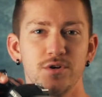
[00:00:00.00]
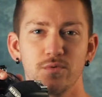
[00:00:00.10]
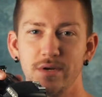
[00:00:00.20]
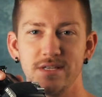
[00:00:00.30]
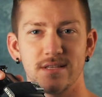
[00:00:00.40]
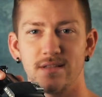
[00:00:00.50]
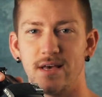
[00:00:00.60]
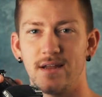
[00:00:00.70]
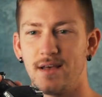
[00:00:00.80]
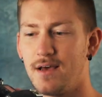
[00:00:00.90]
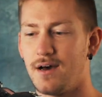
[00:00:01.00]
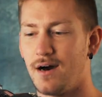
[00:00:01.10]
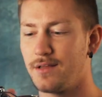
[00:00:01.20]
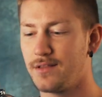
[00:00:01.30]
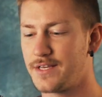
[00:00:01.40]
no reason that,
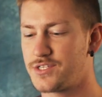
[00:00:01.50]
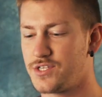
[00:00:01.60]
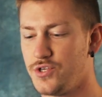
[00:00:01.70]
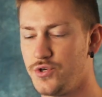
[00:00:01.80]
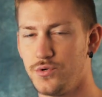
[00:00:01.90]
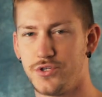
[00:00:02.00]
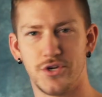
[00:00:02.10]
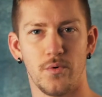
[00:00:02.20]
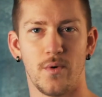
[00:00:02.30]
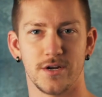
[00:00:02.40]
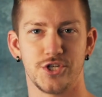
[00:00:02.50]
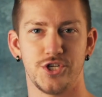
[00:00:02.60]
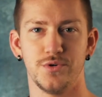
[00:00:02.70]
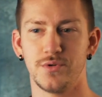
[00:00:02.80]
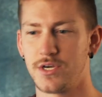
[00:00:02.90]
unless you don't want to
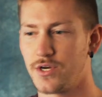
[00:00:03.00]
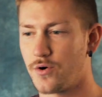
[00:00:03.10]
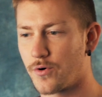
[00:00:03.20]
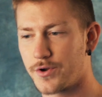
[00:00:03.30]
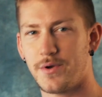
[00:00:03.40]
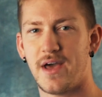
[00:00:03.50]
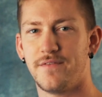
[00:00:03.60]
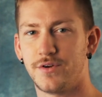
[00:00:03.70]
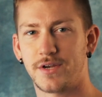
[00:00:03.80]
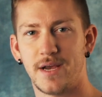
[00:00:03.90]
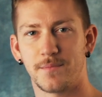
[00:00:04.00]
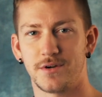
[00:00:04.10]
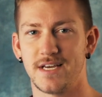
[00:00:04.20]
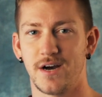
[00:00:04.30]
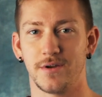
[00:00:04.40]
shoot or you have your camera
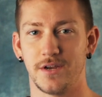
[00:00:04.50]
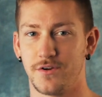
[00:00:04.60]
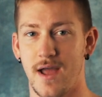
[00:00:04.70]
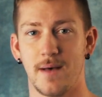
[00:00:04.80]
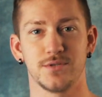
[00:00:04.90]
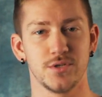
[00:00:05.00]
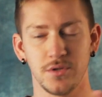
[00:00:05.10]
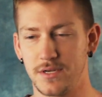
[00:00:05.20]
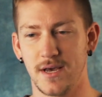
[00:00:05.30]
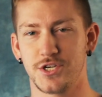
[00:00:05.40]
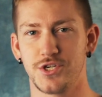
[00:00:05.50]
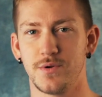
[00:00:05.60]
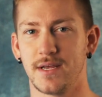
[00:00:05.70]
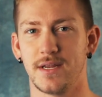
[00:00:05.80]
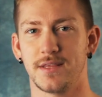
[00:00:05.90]
down and you're absolutely not
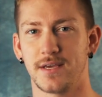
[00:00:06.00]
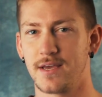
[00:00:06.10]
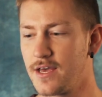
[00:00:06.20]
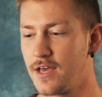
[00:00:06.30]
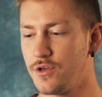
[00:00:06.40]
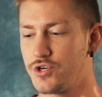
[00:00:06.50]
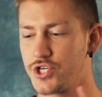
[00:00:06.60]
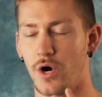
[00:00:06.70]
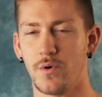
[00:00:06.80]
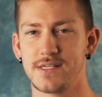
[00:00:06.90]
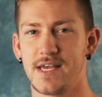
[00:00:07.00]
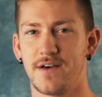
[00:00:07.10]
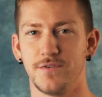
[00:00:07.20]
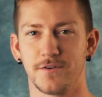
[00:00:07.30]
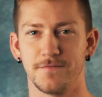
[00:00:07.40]
shooting anything, you should always
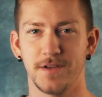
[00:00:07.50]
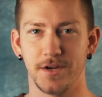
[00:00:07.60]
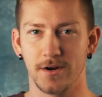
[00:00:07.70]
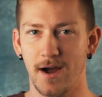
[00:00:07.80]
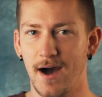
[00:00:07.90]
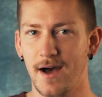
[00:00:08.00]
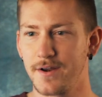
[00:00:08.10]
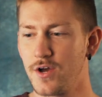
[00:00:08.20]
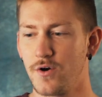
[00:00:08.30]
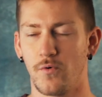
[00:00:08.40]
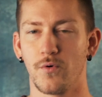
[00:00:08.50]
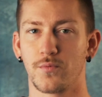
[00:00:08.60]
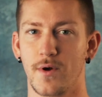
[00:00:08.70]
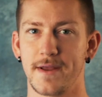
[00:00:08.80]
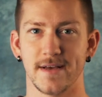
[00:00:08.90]
have your finger on or
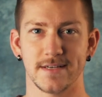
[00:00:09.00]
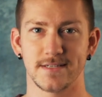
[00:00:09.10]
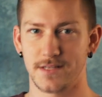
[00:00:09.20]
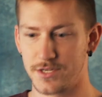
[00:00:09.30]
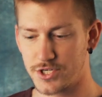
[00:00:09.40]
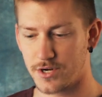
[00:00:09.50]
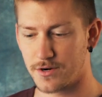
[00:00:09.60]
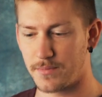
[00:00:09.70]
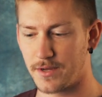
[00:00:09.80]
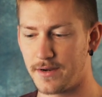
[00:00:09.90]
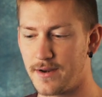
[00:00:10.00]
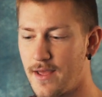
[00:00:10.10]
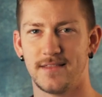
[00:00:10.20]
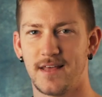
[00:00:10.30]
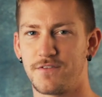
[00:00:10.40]
right next to the shutter button.
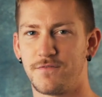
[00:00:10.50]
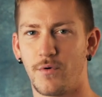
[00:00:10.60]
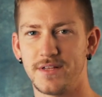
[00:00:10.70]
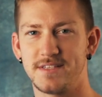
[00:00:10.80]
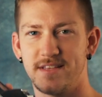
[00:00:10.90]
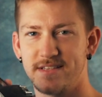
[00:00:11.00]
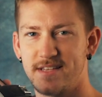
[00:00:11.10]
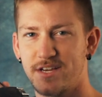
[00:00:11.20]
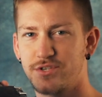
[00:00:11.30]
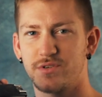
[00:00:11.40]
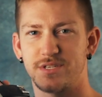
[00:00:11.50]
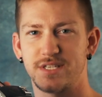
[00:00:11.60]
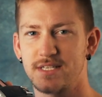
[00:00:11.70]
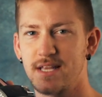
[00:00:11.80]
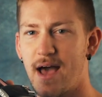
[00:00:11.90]
That avoids this extra
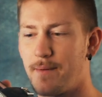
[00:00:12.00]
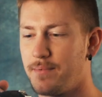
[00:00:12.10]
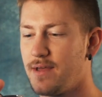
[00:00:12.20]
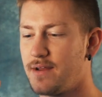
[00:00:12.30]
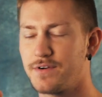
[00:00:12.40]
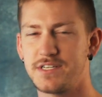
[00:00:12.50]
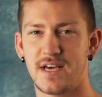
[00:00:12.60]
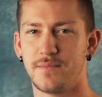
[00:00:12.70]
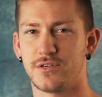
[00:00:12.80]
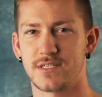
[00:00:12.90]
slap, and every time you're